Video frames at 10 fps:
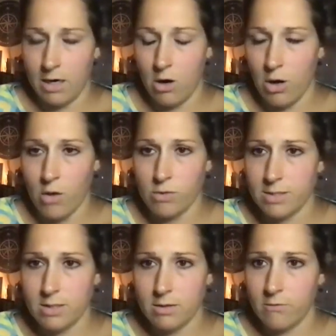our
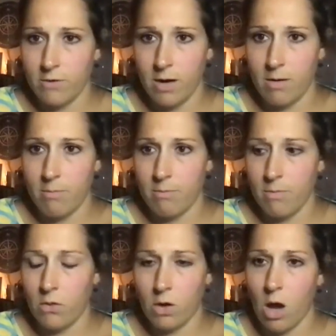notes from
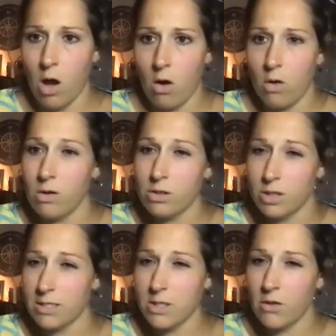the call,
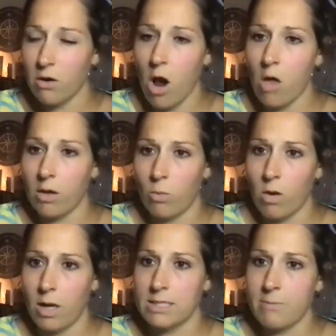just so they're all in
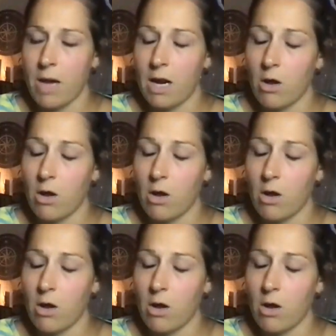one spot.